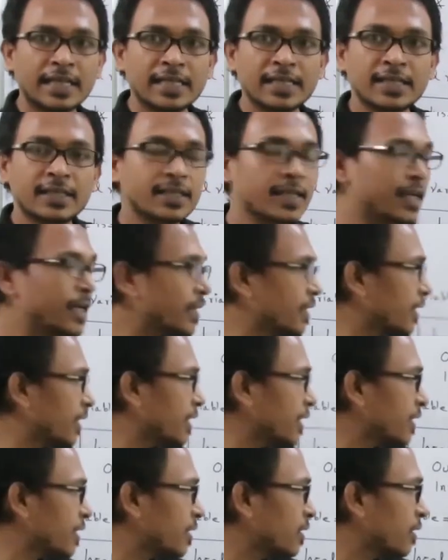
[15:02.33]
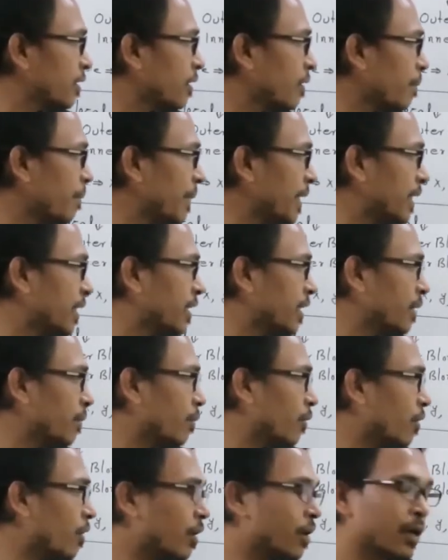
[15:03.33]
inside this B3
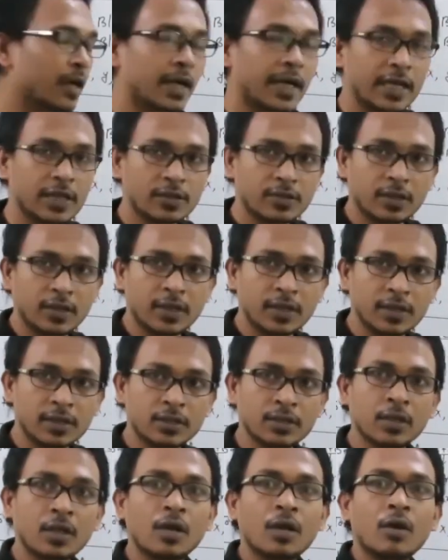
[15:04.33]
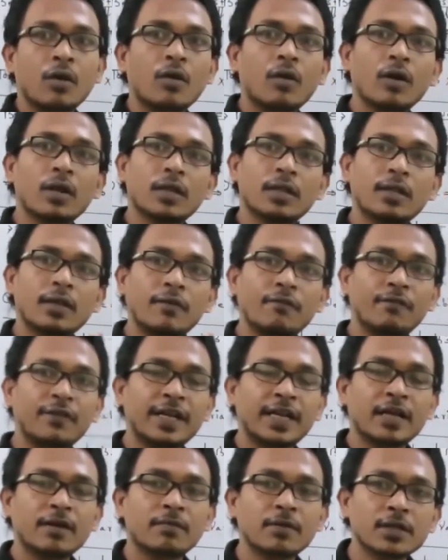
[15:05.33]
block as well as all the
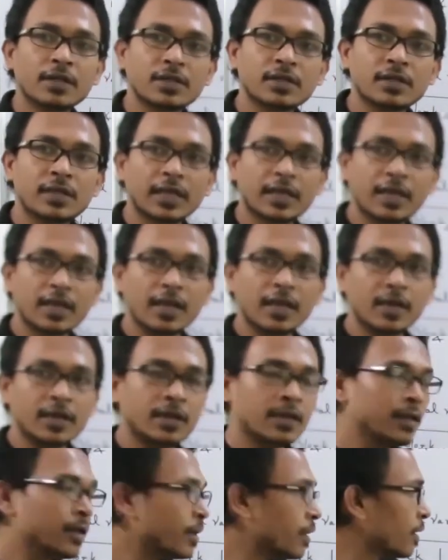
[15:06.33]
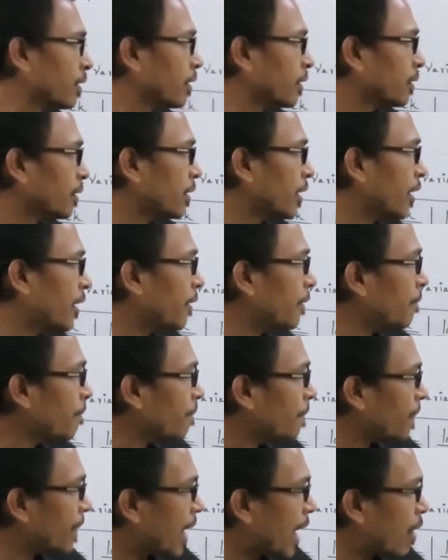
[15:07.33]
variables declared the
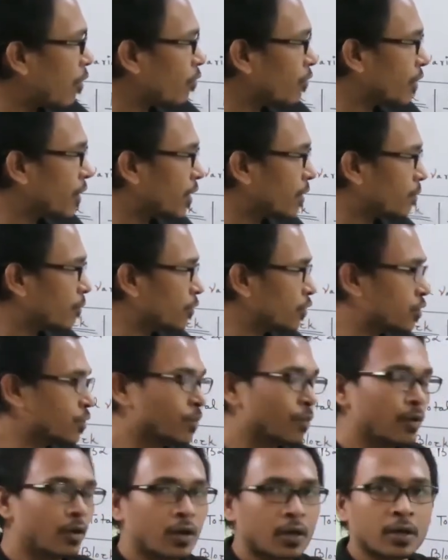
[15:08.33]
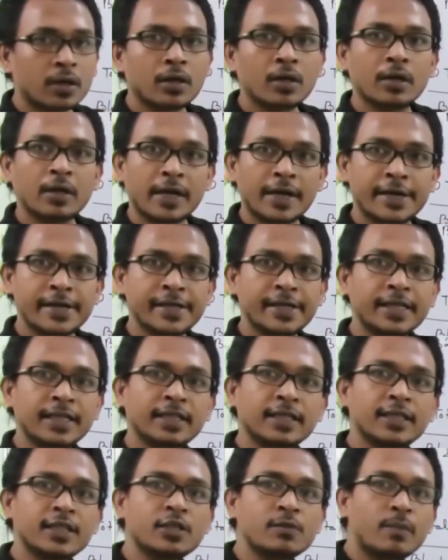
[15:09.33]
outermost block, and
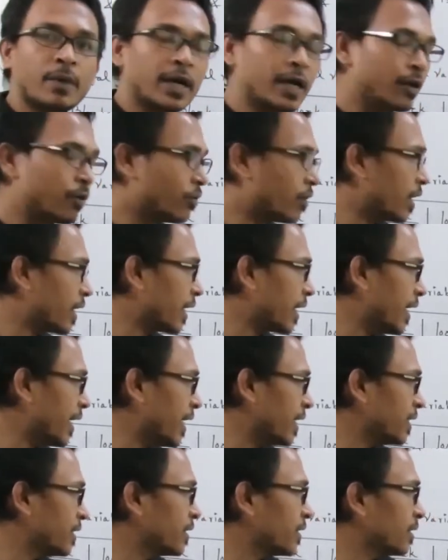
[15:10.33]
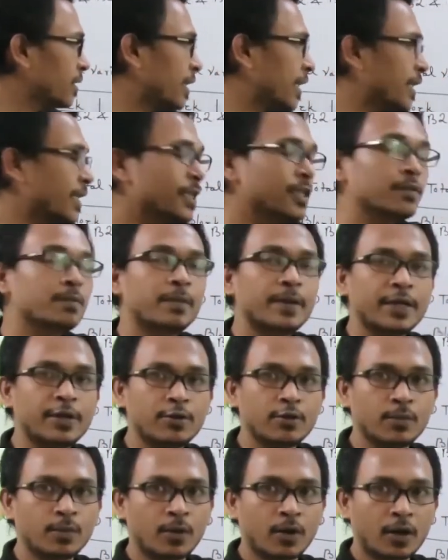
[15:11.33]
in this particular case that is
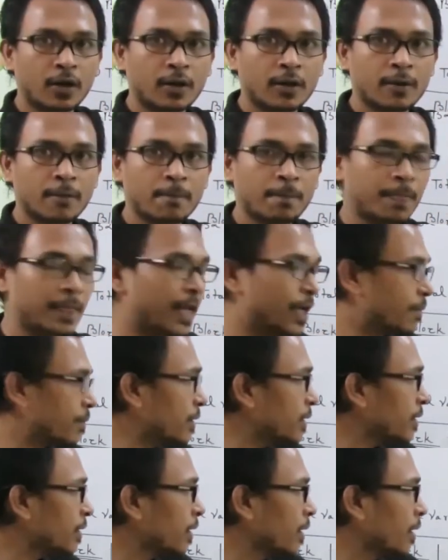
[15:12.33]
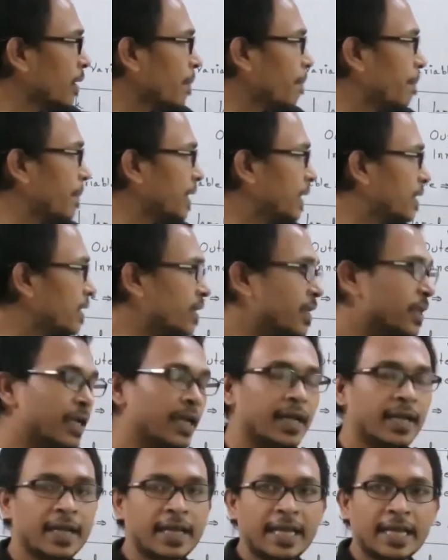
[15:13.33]
B2 block. That means B3
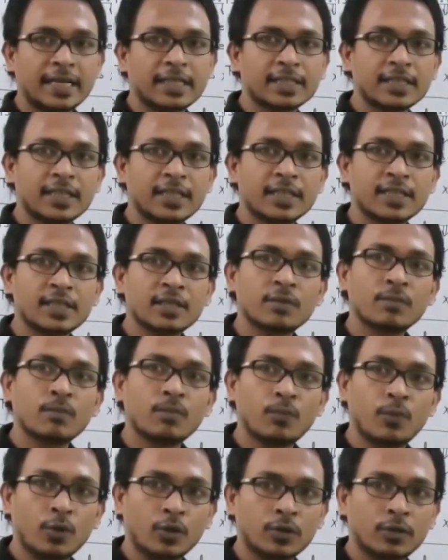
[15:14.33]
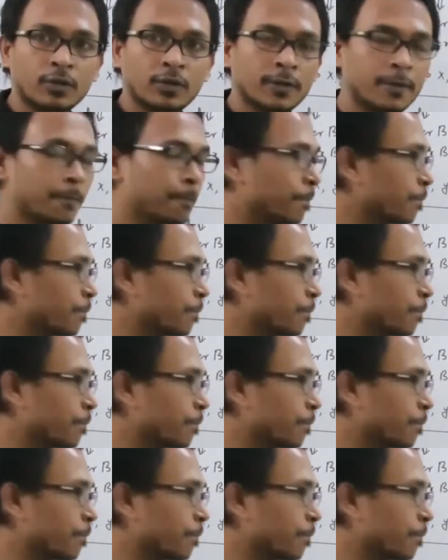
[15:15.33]
can access both